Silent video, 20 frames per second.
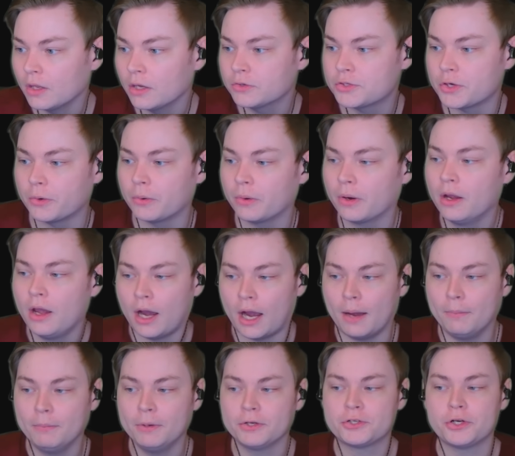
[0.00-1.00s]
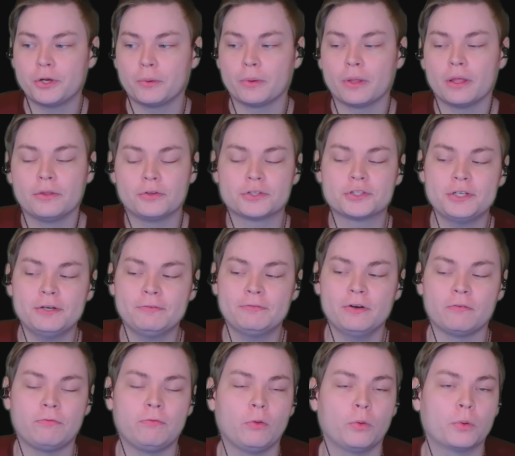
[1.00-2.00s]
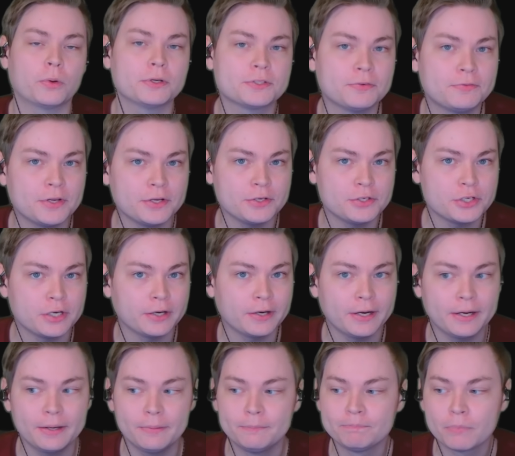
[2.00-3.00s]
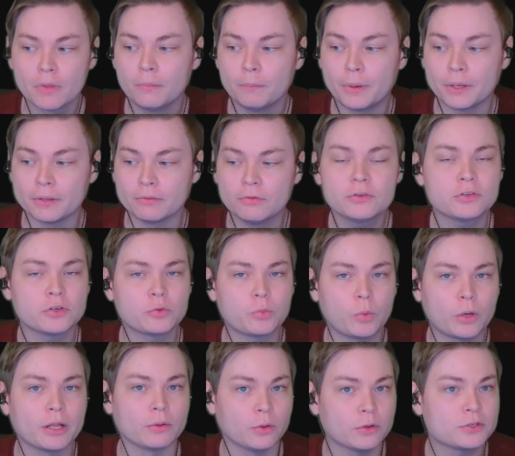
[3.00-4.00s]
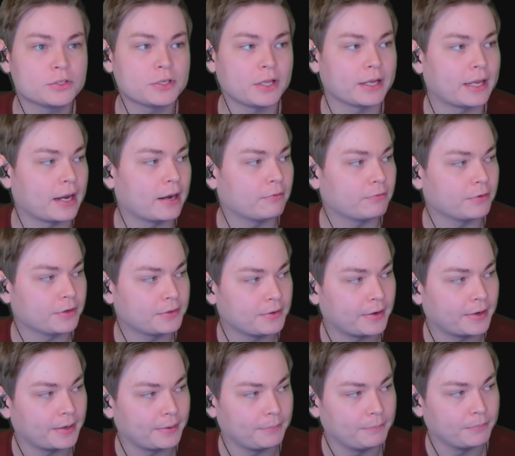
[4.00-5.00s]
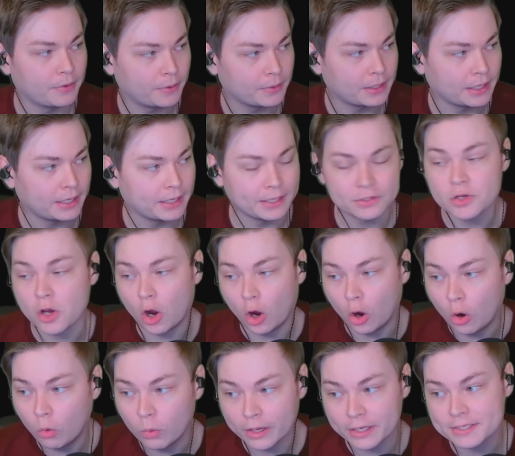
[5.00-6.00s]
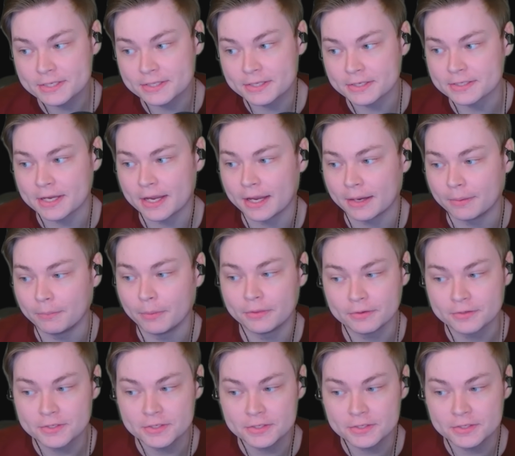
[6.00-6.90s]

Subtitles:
So I'm going to show, there's different floors of Dungeoneering, but this is what it looks like every time, okay? It's always the same. This